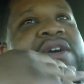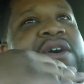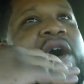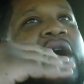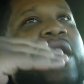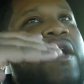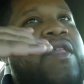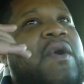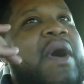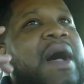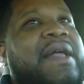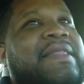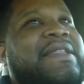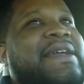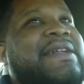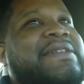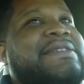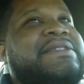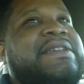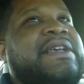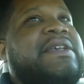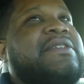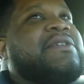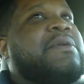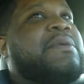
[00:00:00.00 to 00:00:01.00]
although I did
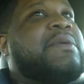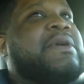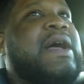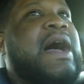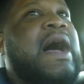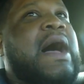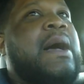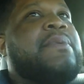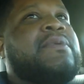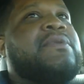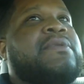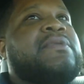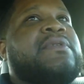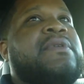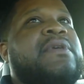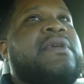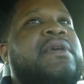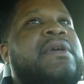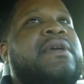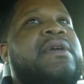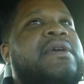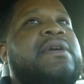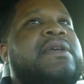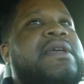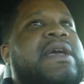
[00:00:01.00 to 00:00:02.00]
see some cops
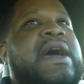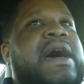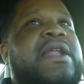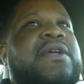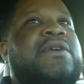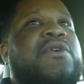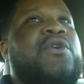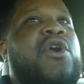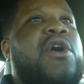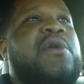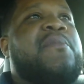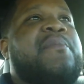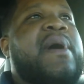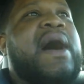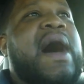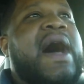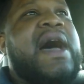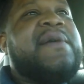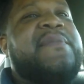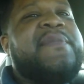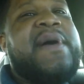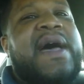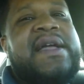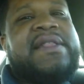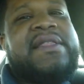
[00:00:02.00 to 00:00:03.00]
kind of going
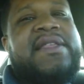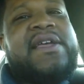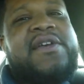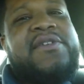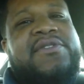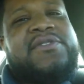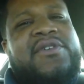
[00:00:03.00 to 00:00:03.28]
by back there,